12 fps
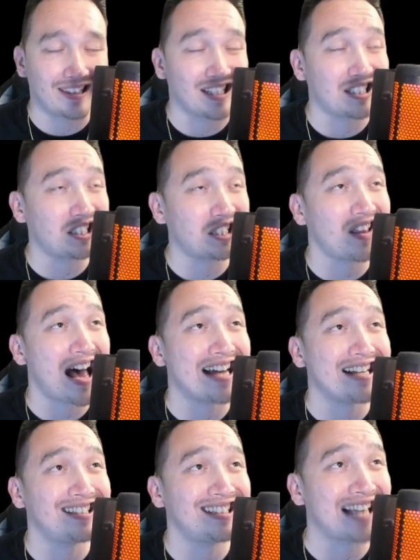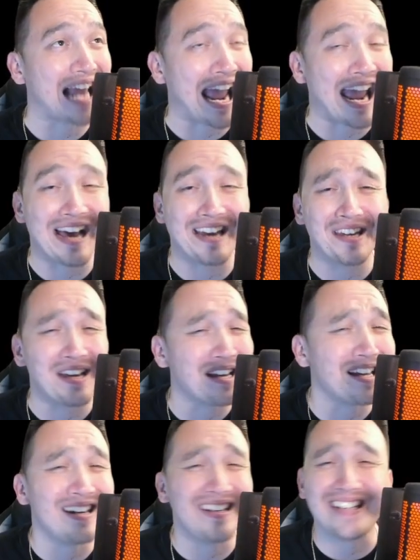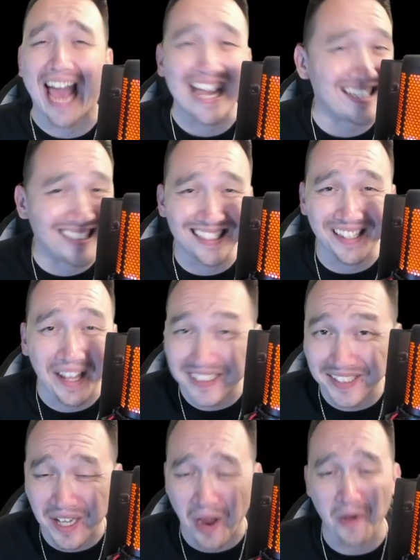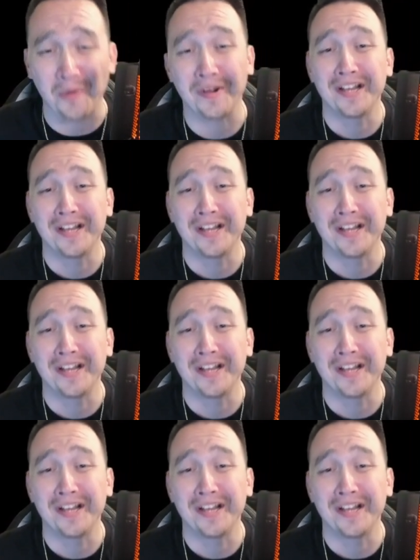the Slice and Dice. Let's go.